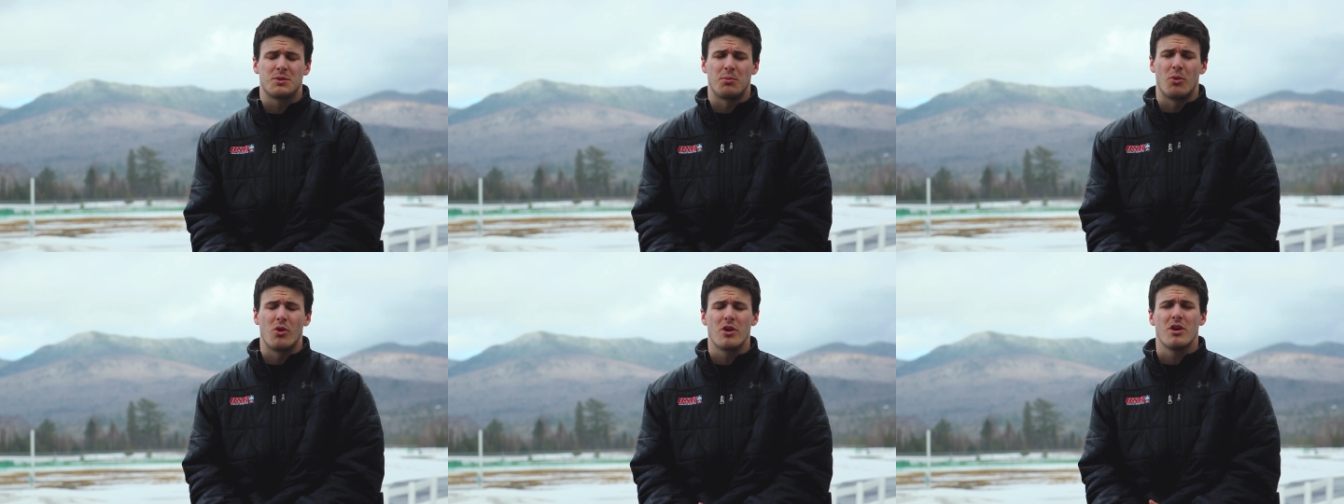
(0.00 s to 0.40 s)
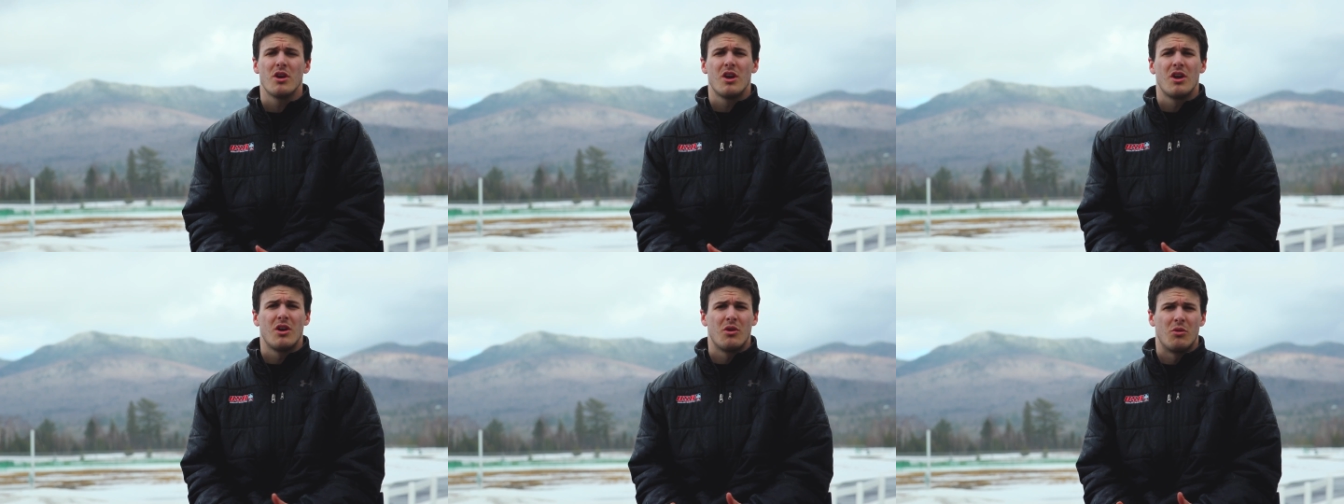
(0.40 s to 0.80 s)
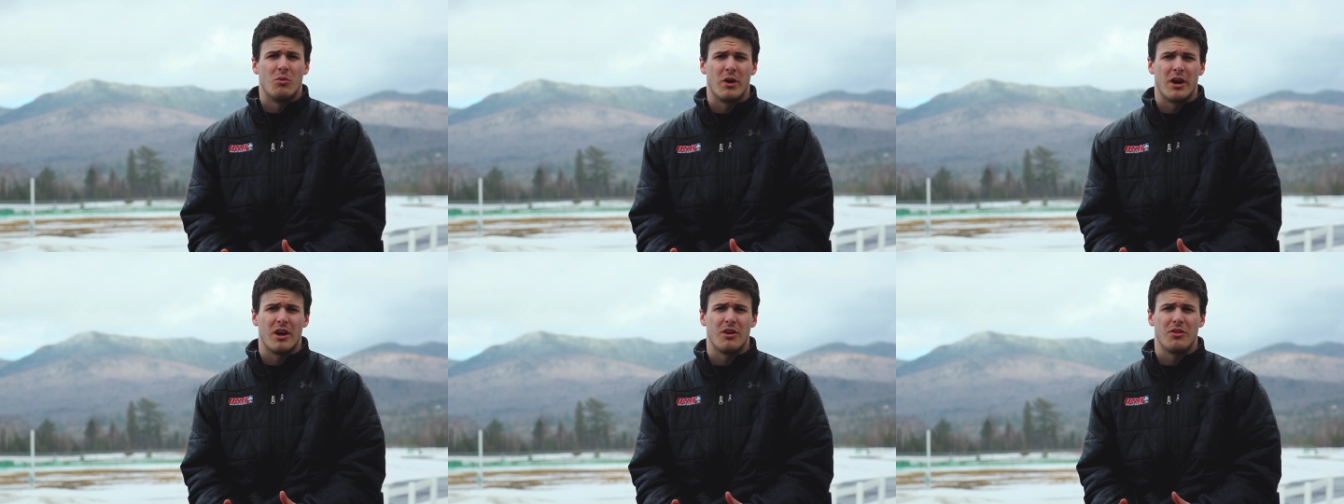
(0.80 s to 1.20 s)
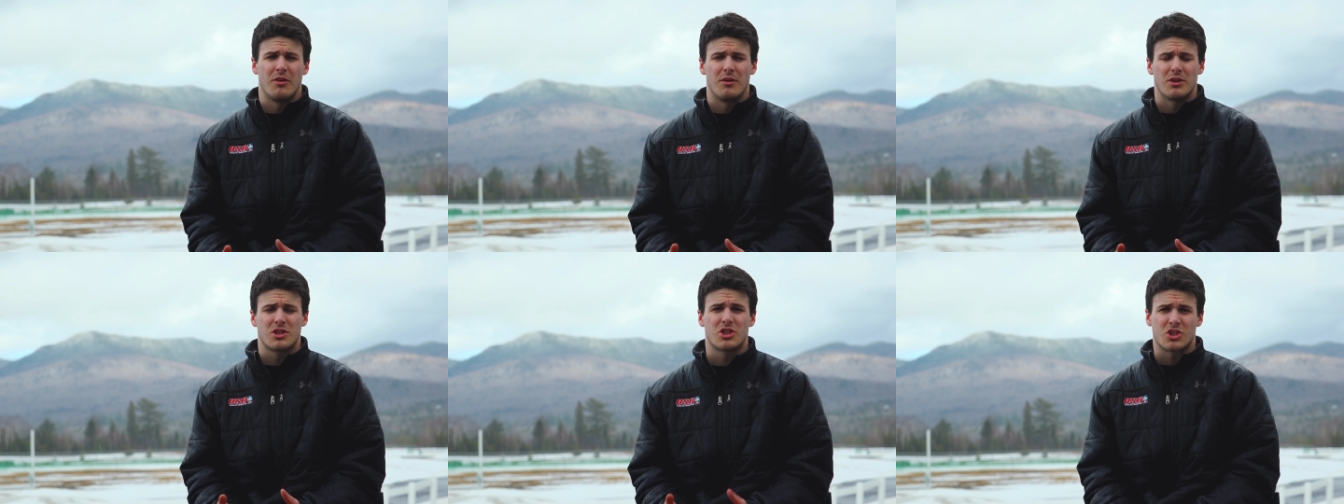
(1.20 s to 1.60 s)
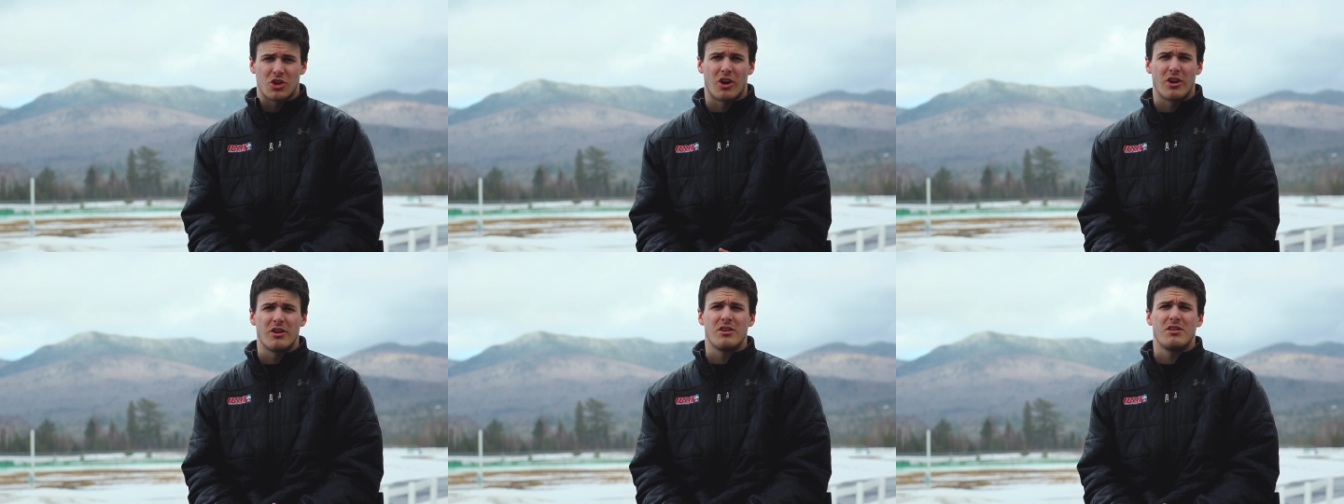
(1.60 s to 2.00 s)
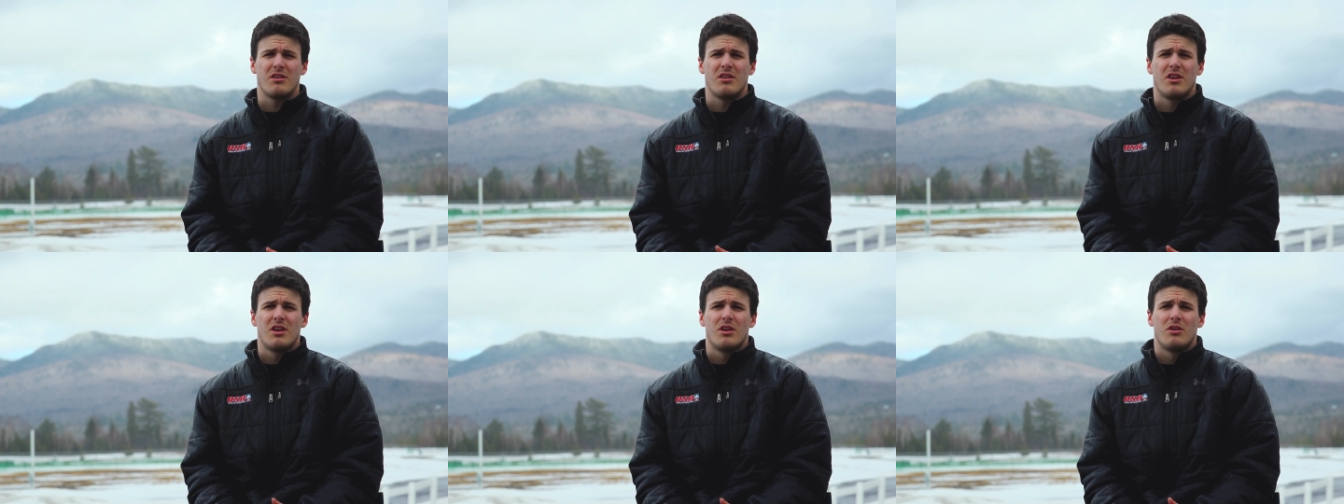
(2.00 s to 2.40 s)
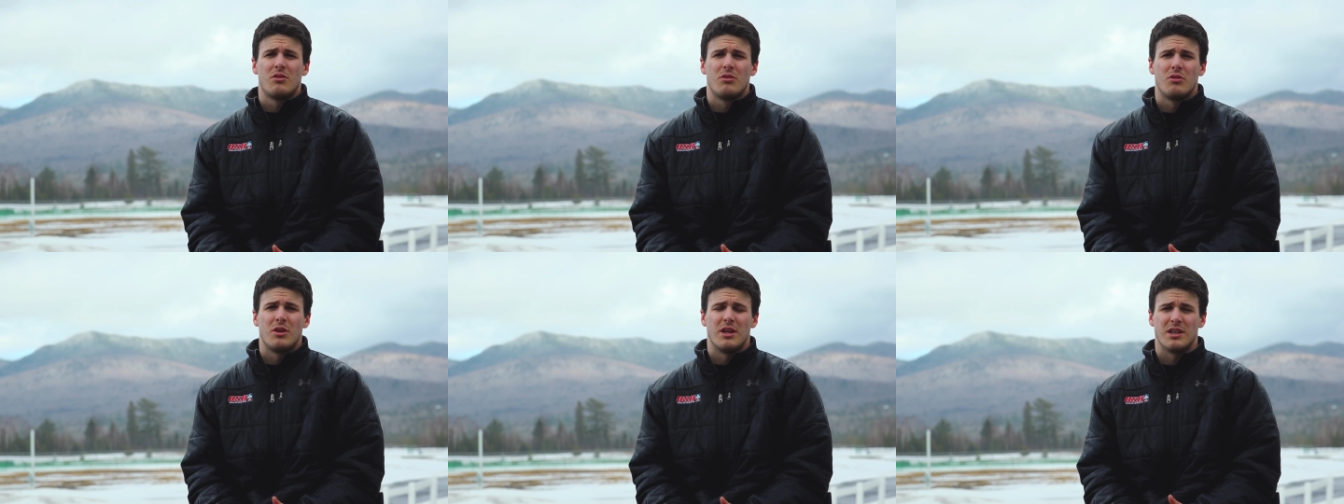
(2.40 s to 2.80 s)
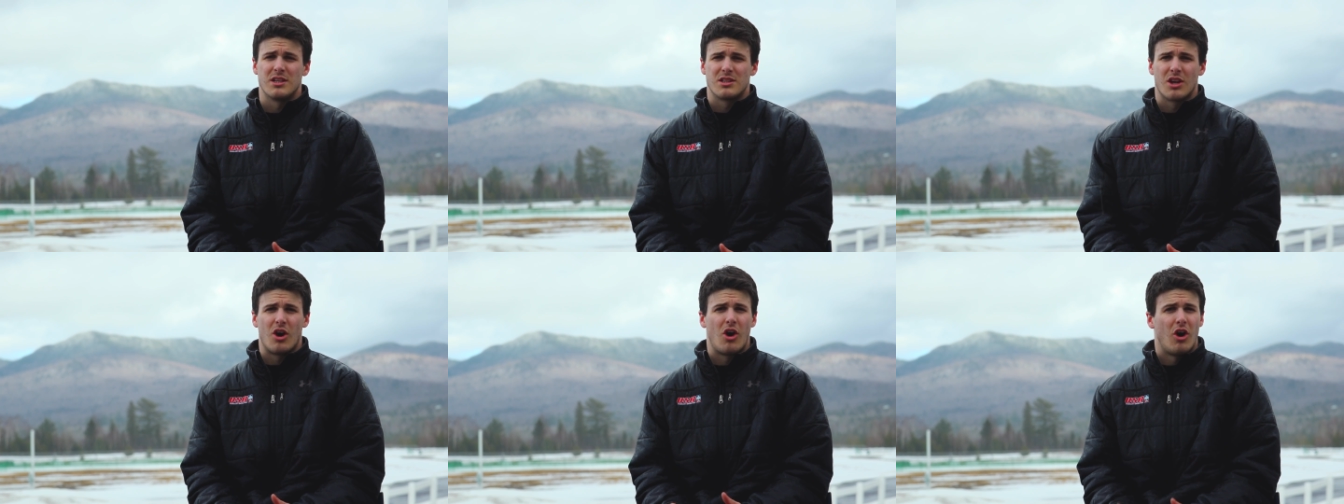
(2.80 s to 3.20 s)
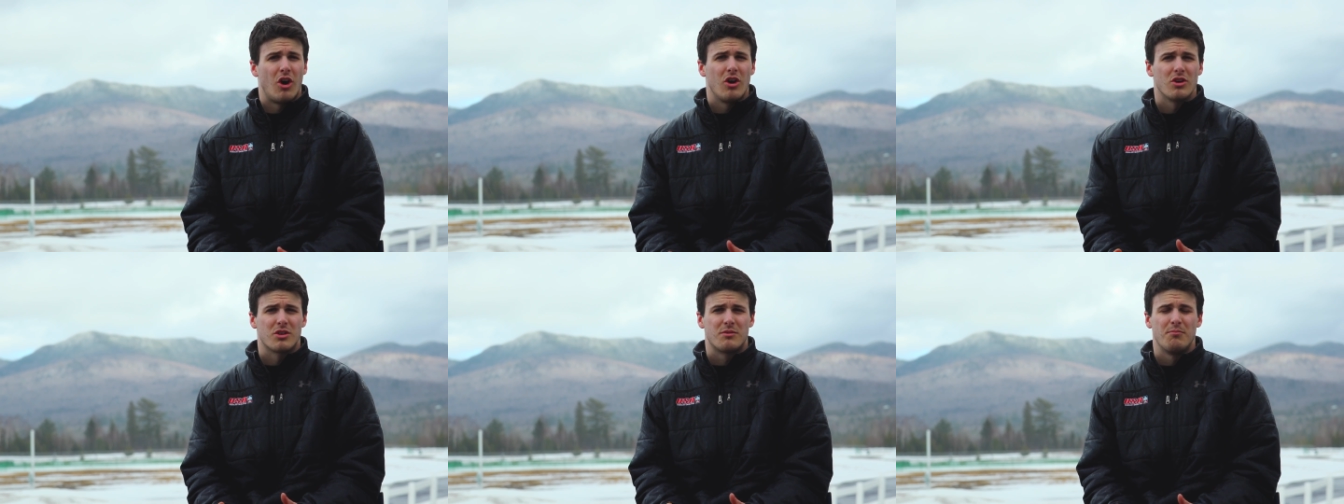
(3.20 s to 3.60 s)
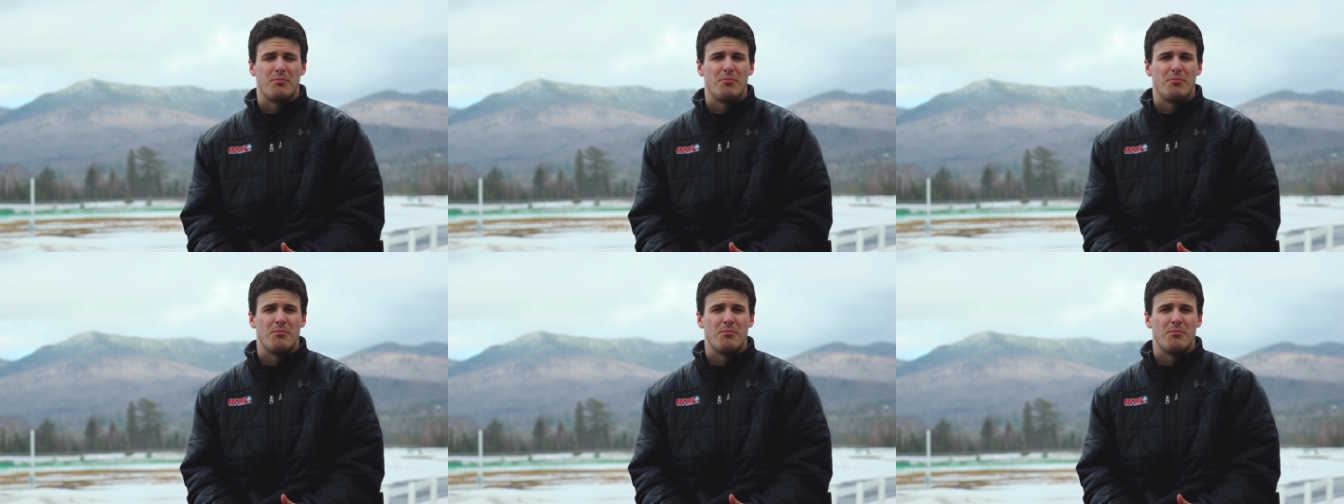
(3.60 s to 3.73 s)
sport where the start is all